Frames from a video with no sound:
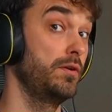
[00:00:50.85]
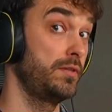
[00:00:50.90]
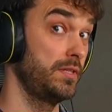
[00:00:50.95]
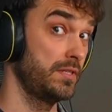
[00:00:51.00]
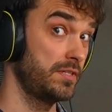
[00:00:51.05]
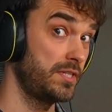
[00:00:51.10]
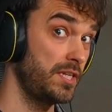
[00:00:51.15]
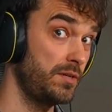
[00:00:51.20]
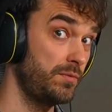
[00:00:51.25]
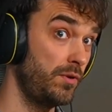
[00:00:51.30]

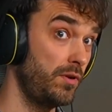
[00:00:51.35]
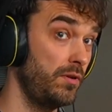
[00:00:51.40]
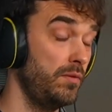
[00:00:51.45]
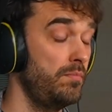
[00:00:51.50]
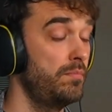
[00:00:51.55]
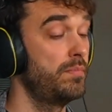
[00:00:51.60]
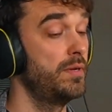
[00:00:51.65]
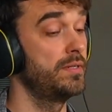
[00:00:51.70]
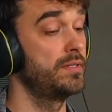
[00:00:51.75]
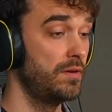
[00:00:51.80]
both in
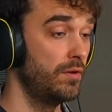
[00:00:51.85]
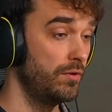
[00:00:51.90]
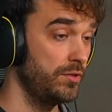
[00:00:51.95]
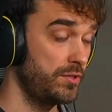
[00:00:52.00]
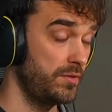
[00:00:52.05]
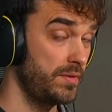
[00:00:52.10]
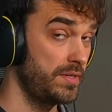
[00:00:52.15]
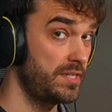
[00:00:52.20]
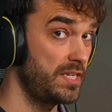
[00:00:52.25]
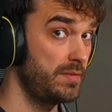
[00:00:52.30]
SQL, but
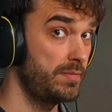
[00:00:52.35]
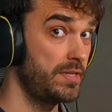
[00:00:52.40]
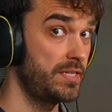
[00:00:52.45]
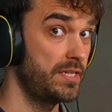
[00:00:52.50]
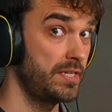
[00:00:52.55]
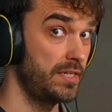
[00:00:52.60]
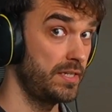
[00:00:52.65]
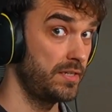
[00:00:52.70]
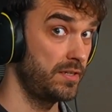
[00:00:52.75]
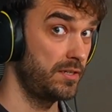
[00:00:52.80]
also in
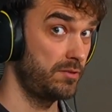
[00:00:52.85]
DBT